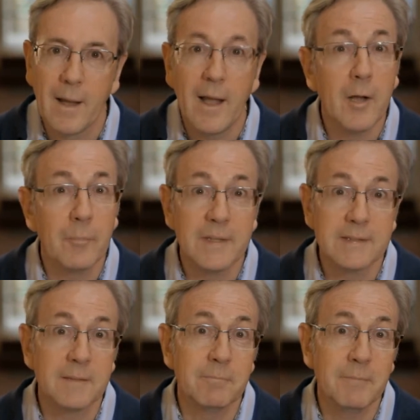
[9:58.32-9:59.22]
Help is
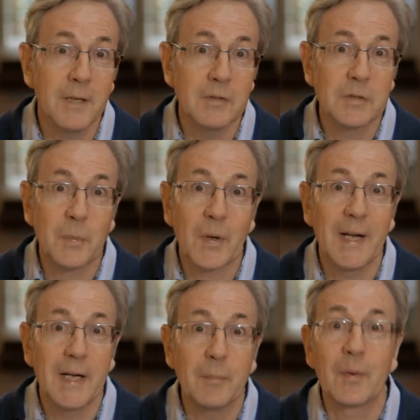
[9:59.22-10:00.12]
the most
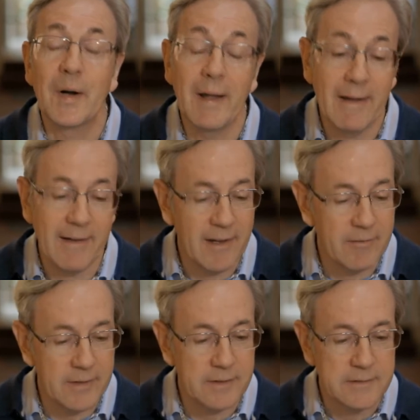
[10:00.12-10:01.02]
prayed prayer
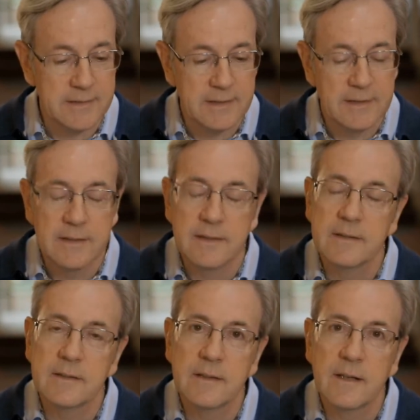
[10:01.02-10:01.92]
ever.
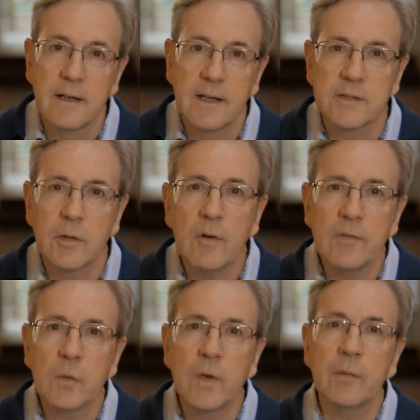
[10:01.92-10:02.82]
And so
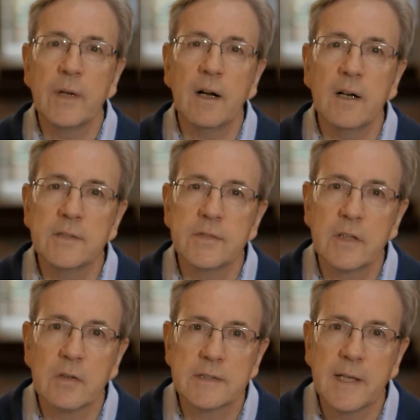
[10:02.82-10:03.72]
often when we ask for
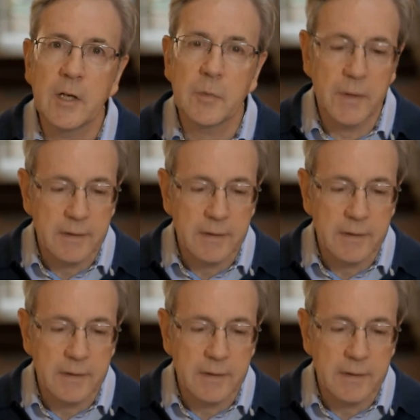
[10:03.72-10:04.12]
God's help,